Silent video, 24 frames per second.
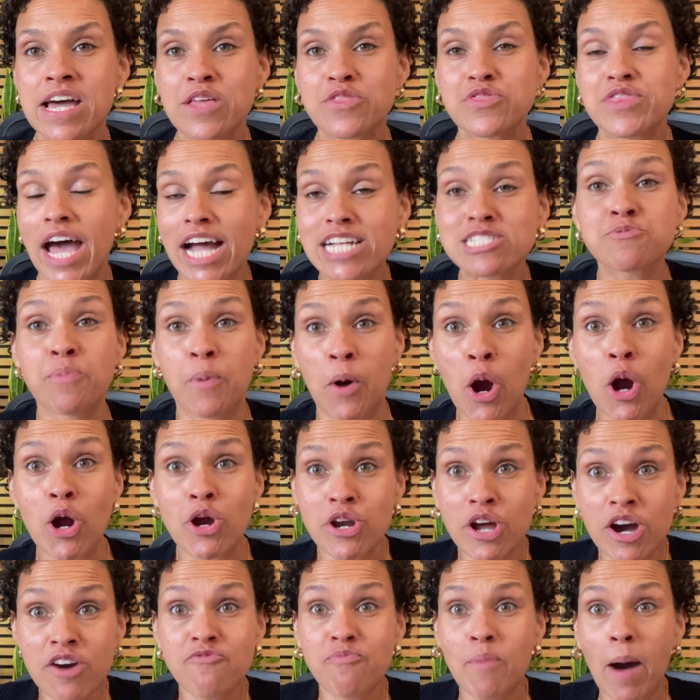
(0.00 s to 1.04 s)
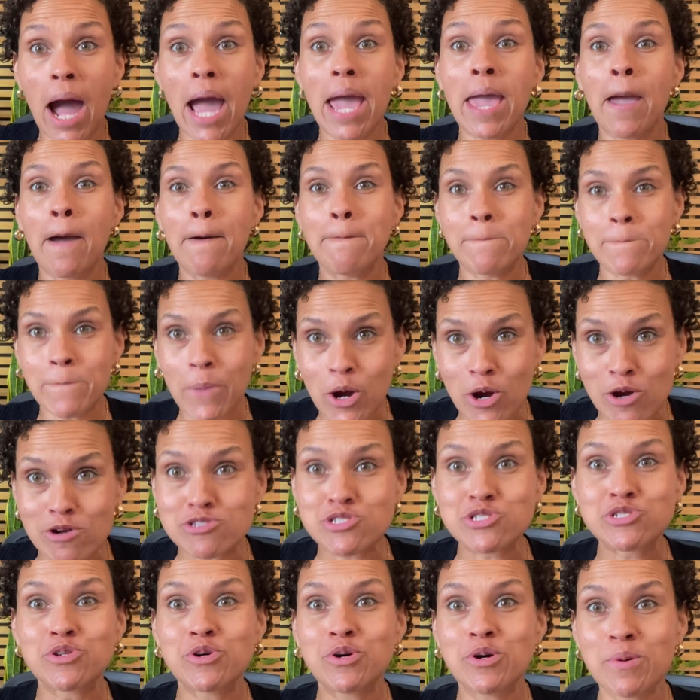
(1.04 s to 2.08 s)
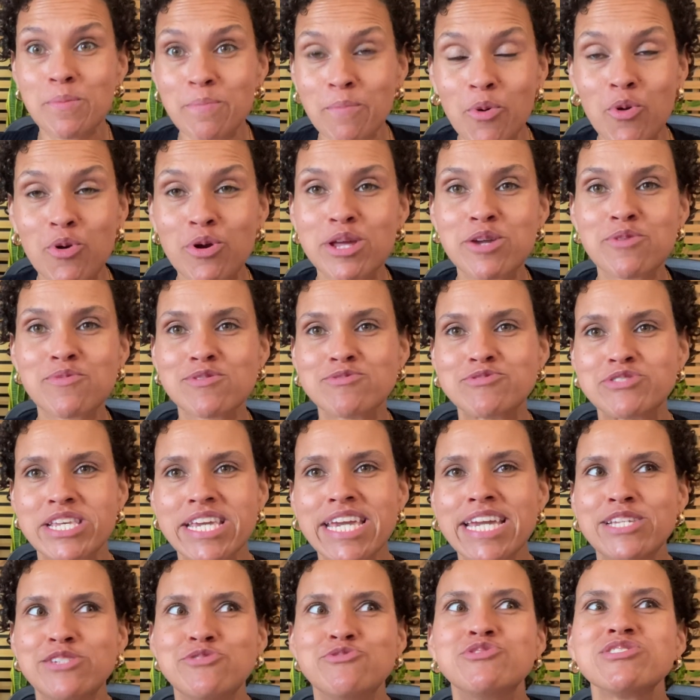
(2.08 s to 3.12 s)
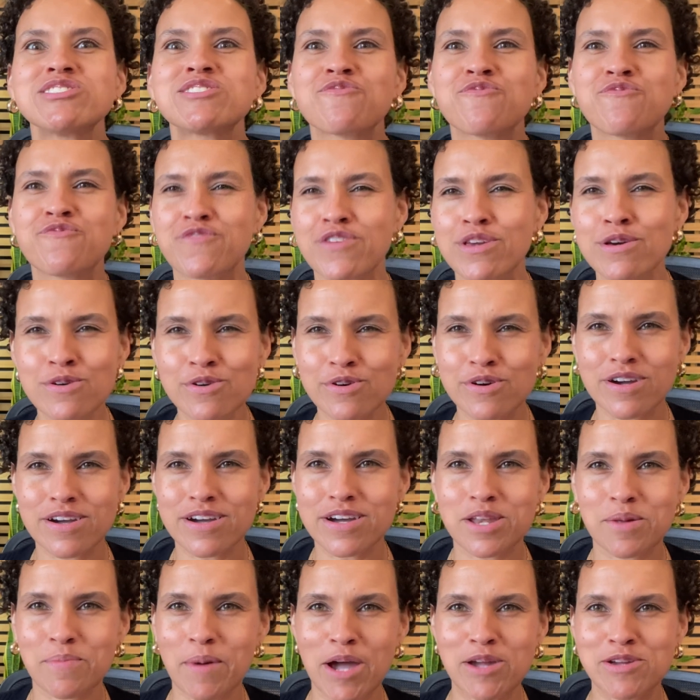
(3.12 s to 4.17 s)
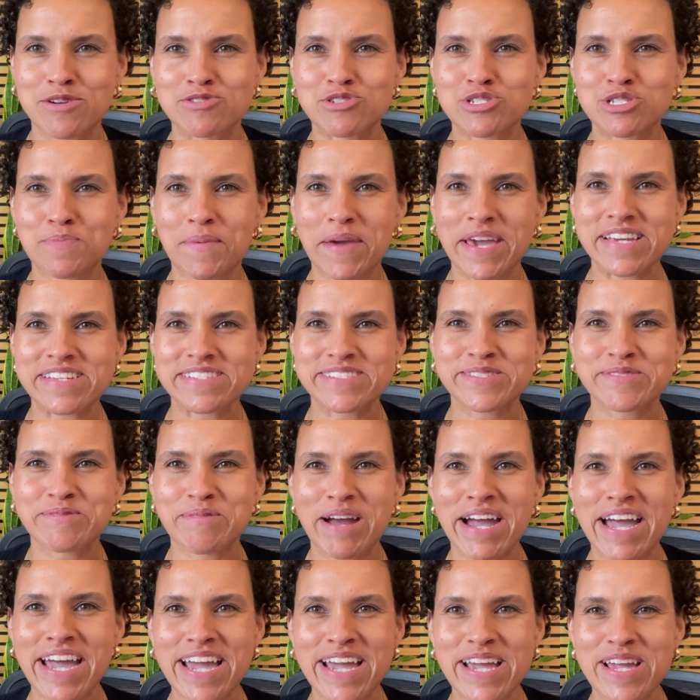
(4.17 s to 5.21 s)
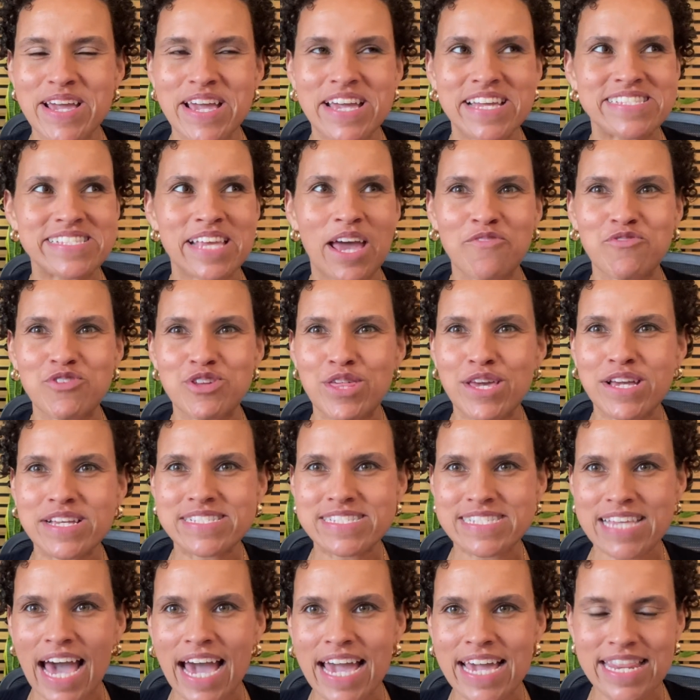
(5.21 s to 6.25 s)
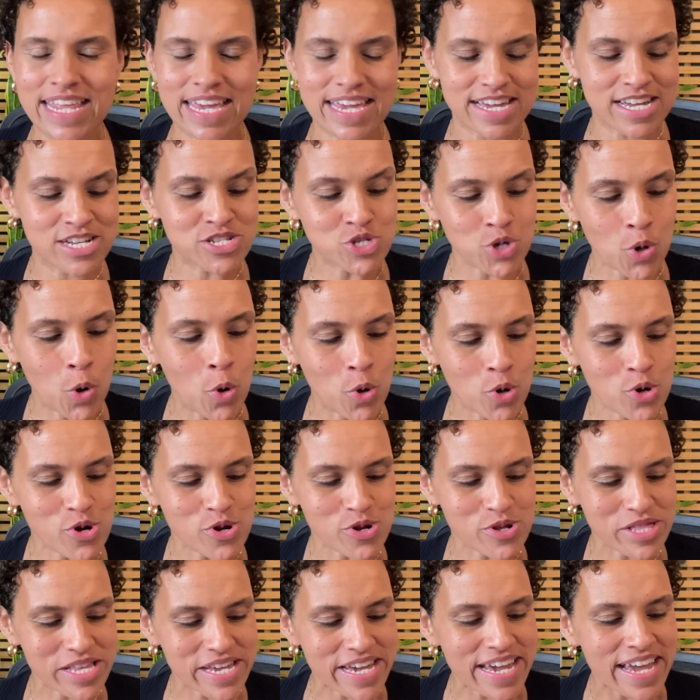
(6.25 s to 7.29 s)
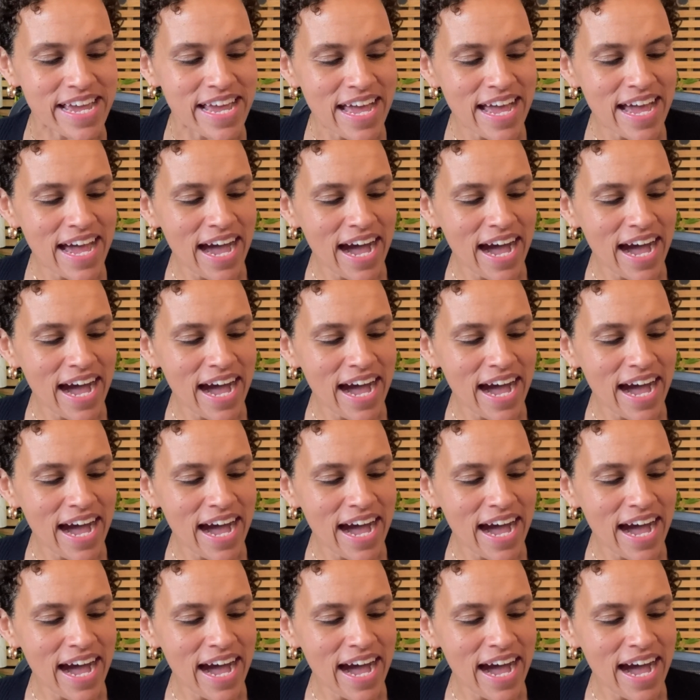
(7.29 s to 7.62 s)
That's part of my personal morning routine. You just feel good about your space, right? Everything's tidy, it's orderly.